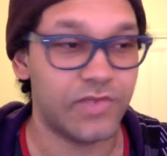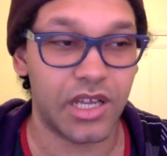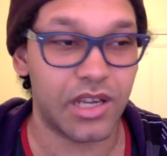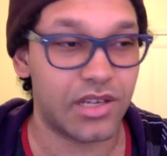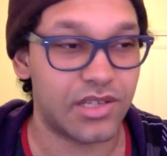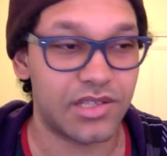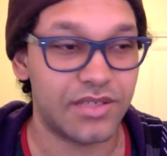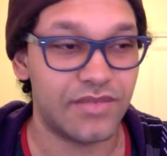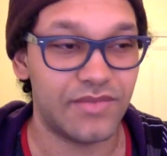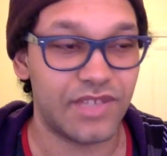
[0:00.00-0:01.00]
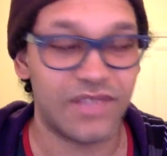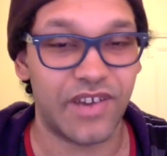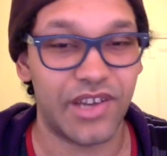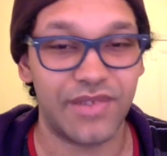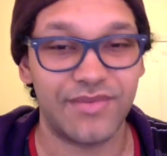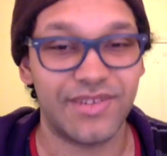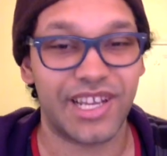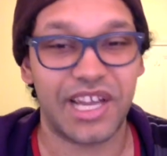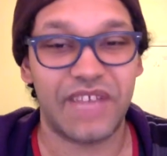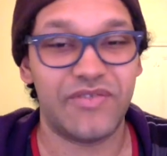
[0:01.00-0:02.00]
I honestly, that's fine.
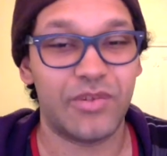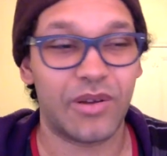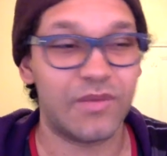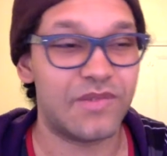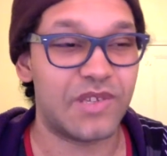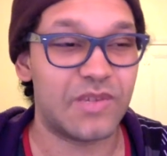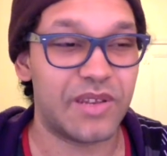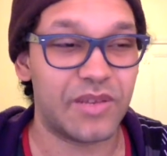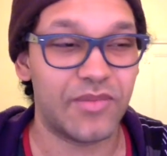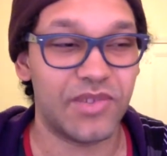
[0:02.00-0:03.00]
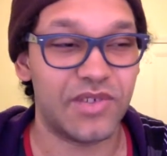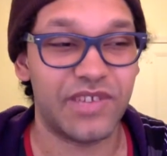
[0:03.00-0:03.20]
Like, I have no problem suspending belief.